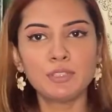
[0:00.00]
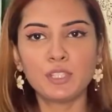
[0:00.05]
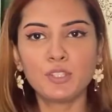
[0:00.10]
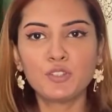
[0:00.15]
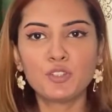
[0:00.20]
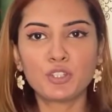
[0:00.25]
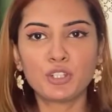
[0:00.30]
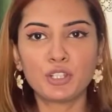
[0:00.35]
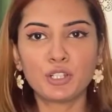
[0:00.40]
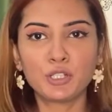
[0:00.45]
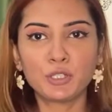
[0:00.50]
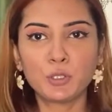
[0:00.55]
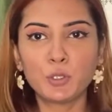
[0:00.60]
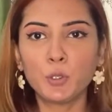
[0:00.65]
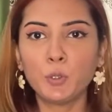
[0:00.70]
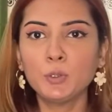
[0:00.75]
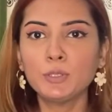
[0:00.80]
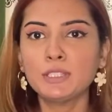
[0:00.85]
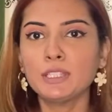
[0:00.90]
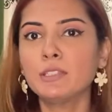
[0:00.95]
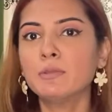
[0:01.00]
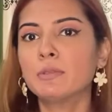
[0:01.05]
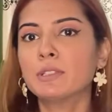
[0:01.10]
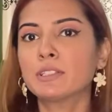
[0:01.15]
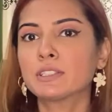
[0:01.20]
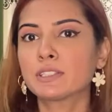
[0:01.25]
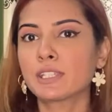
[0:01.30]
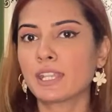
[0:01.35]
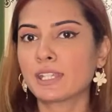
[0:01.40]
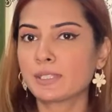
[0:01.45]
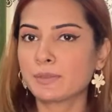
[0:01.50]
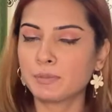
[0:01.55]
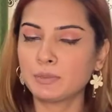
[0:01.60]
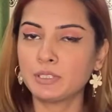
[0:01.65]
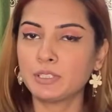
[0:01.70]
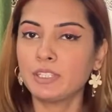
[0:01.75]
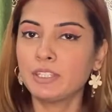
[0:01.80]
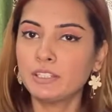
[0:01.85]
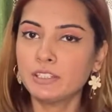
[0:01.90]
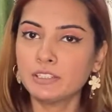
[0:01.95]
Sanjana, a cold emailing
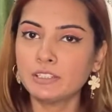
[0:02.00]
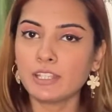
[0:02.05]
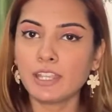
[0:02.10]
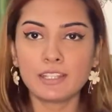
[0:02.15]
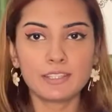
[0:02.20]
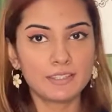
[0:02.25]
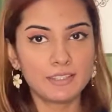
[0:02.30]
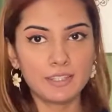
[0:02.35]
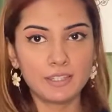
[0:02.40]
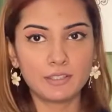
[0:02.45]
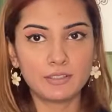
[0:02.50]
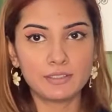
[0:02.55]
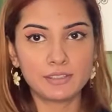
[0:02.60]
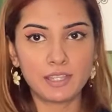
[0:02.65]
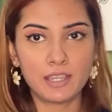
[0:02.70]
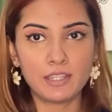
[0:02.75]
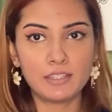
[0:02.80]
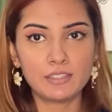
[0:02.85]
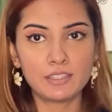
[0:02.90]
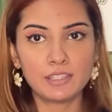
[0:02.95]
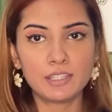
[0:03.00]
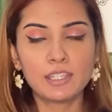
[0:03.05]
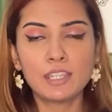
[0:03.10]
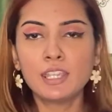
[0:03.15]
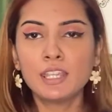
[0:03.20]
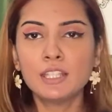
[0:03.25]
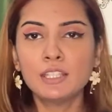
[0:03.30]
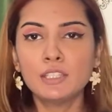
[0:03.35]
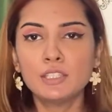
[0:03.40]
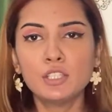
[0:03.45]
expert here at Saleshandy.